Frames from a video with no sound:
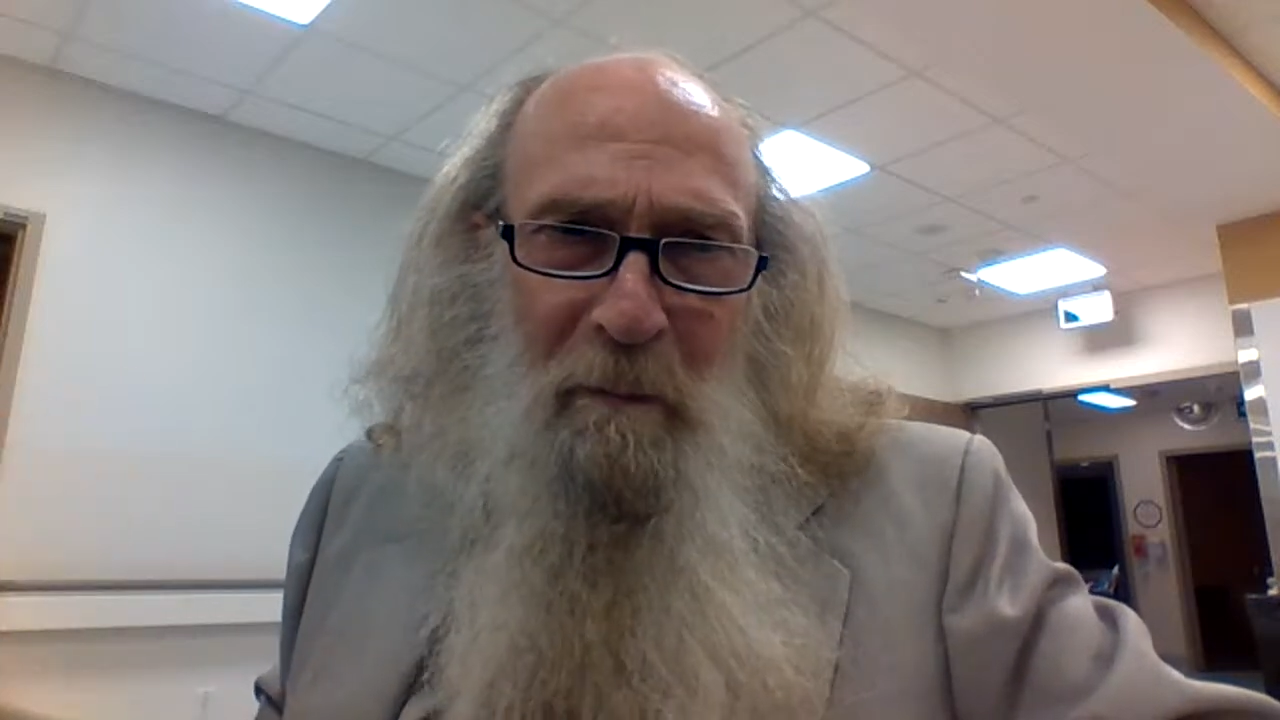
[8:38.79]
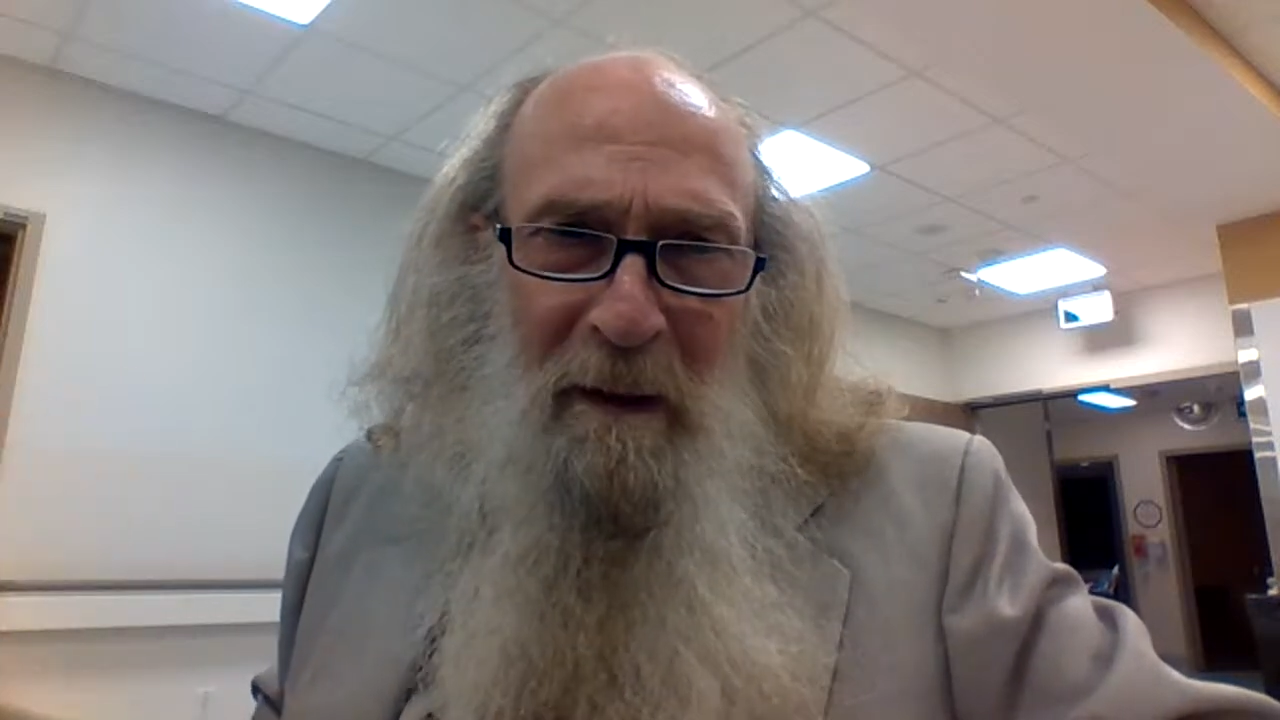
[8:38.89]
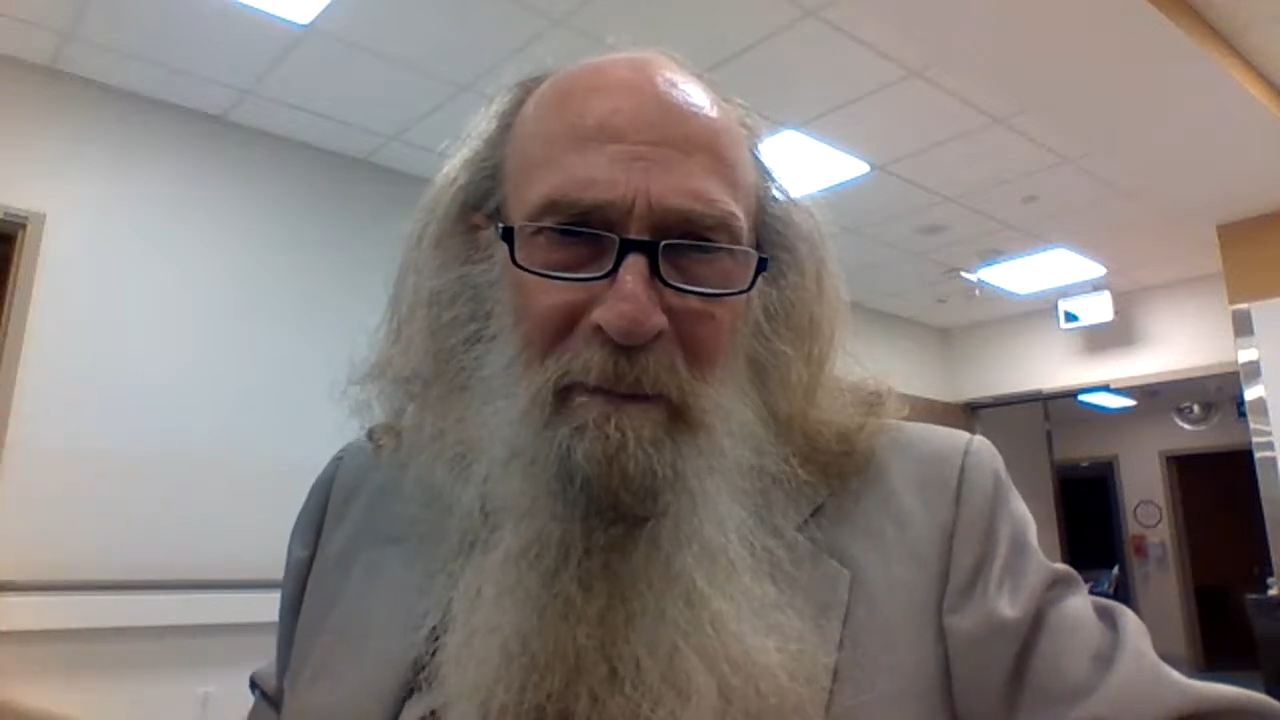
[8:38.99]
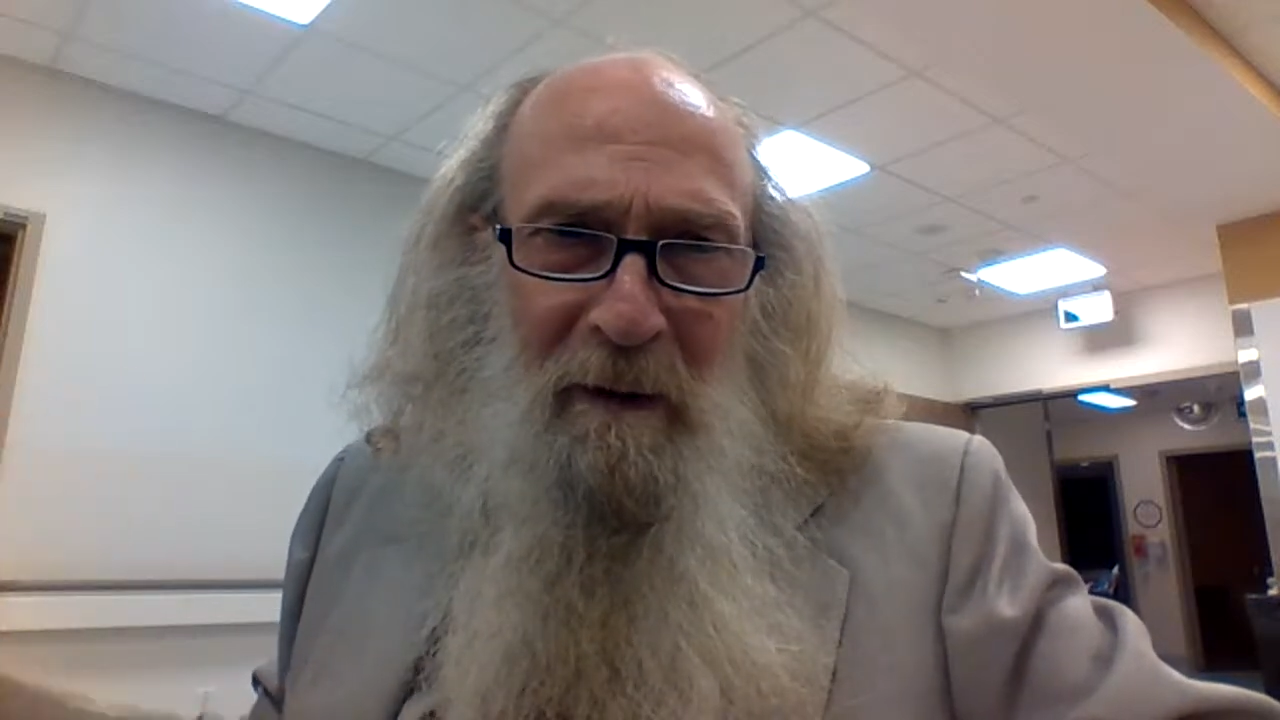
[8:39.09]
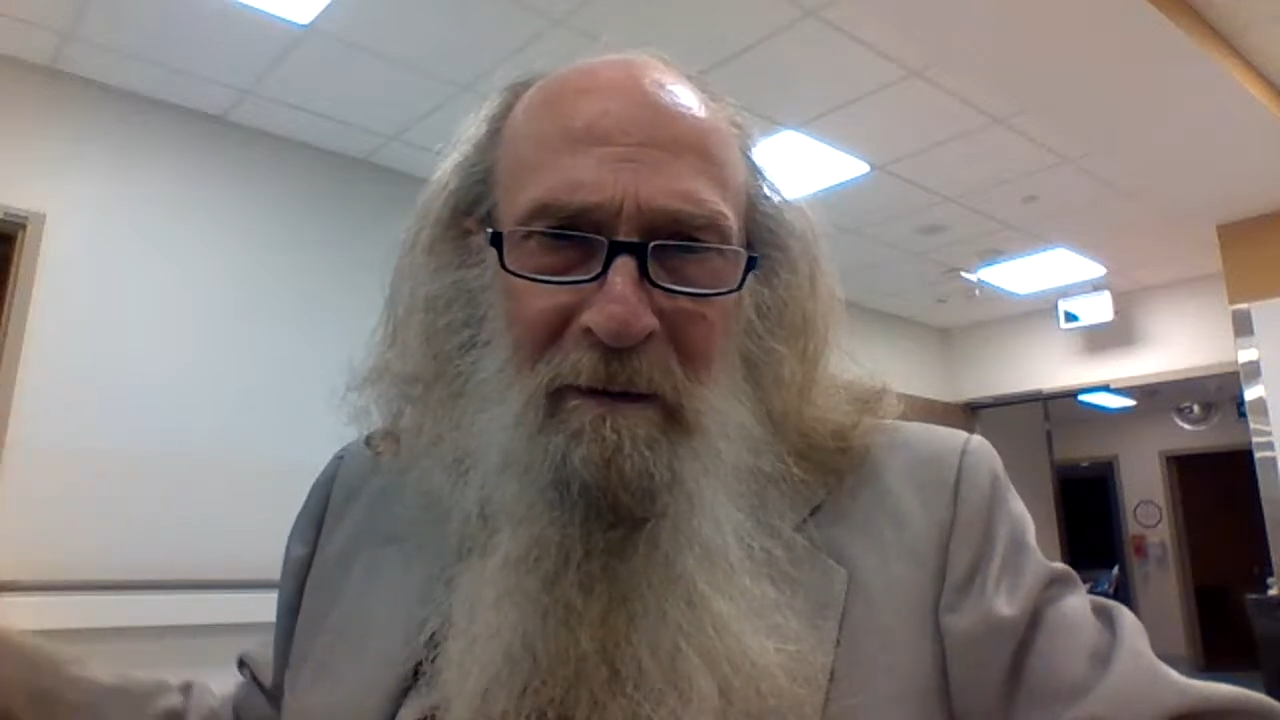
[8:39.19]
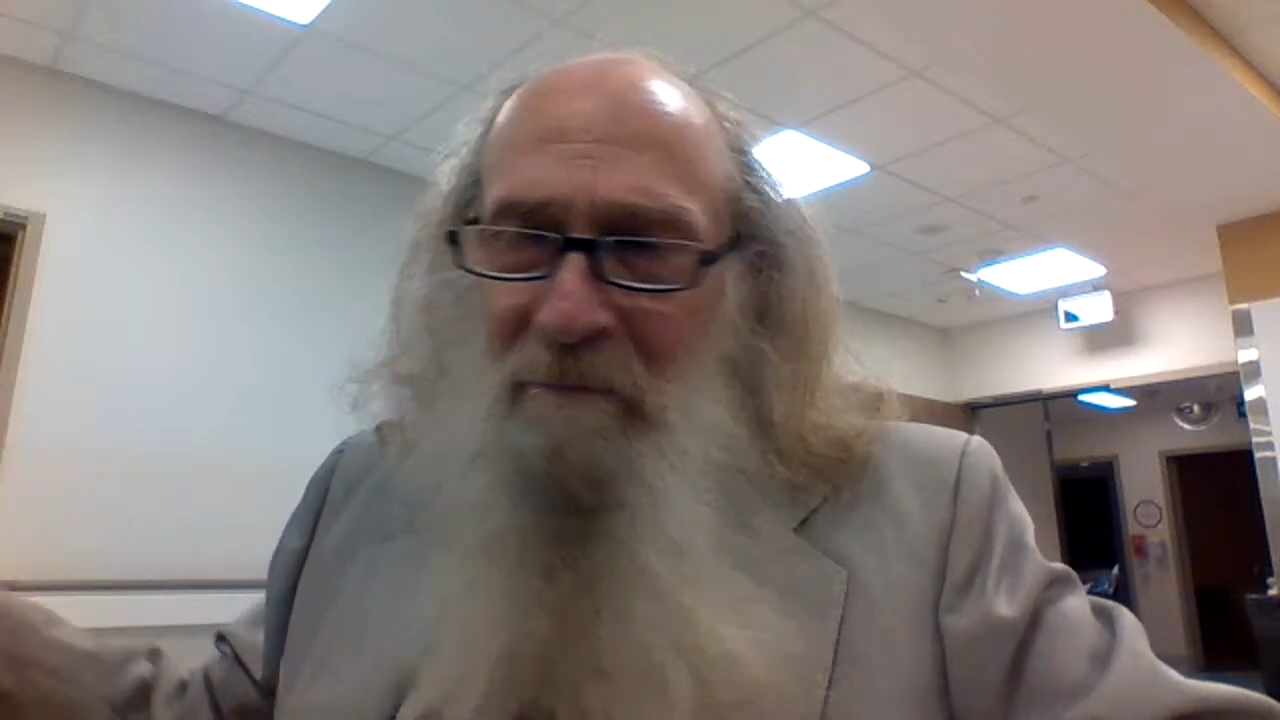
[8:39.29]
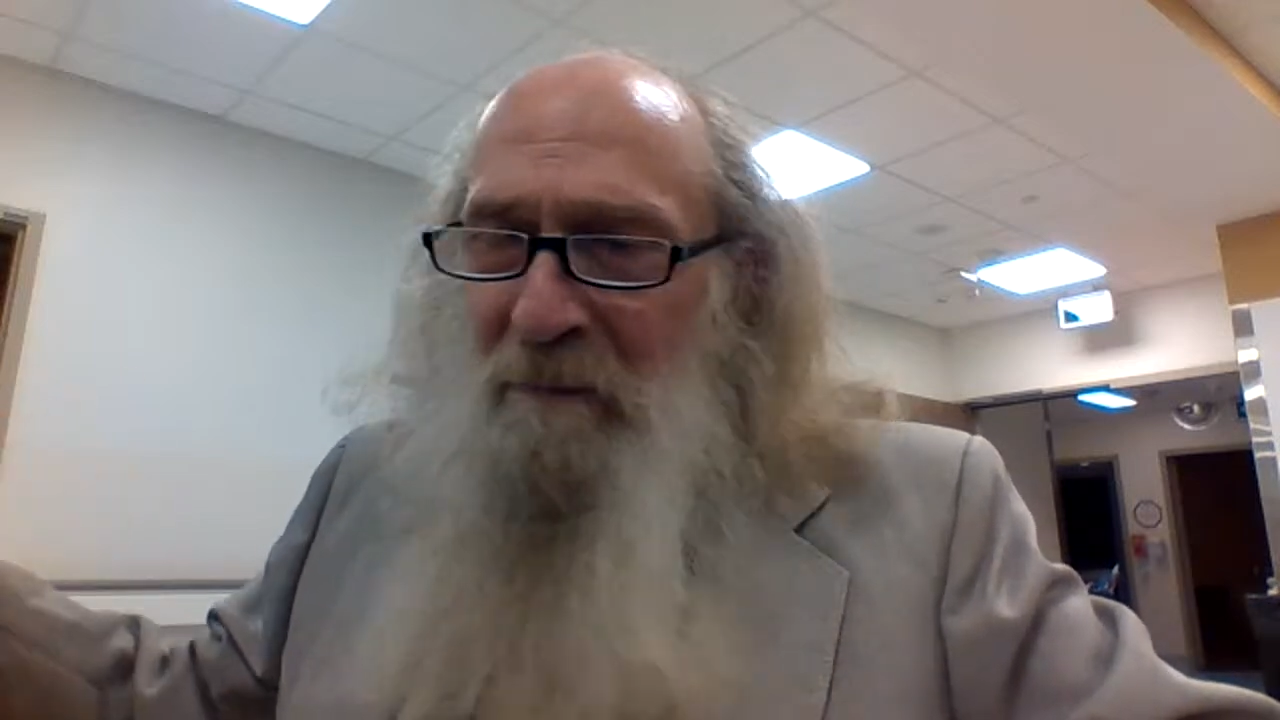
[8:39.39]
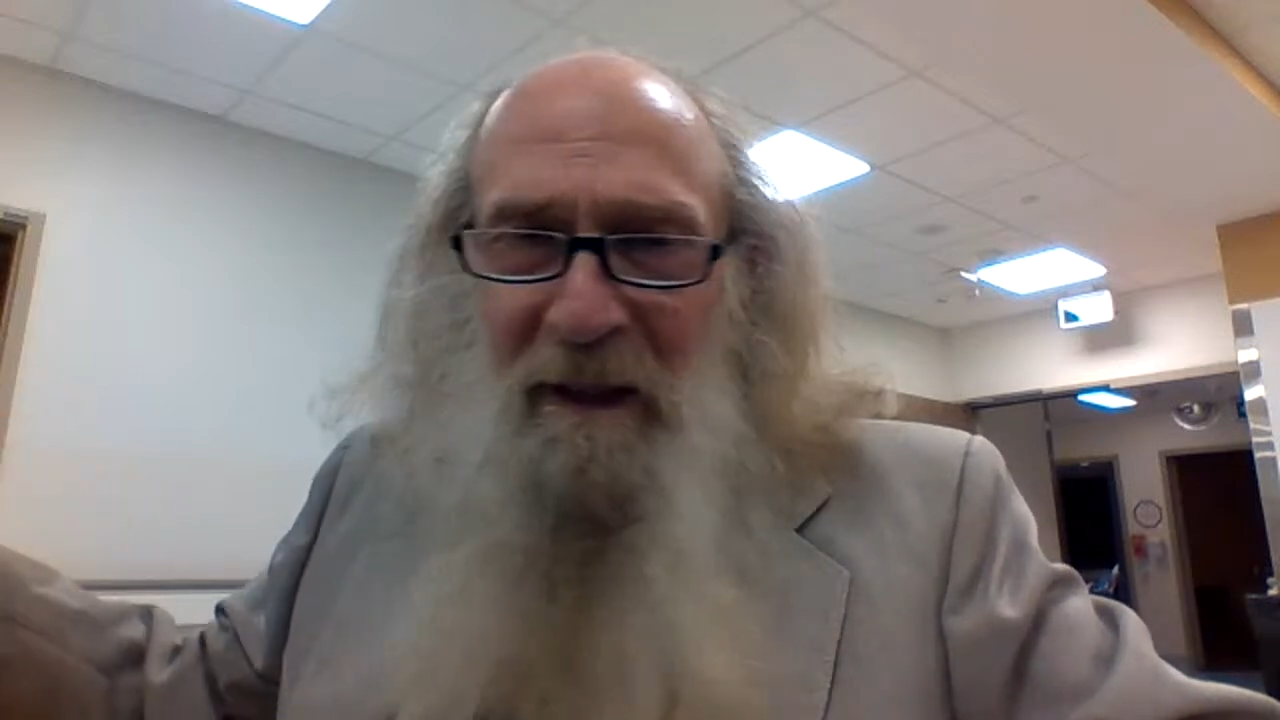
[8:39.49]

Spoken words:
people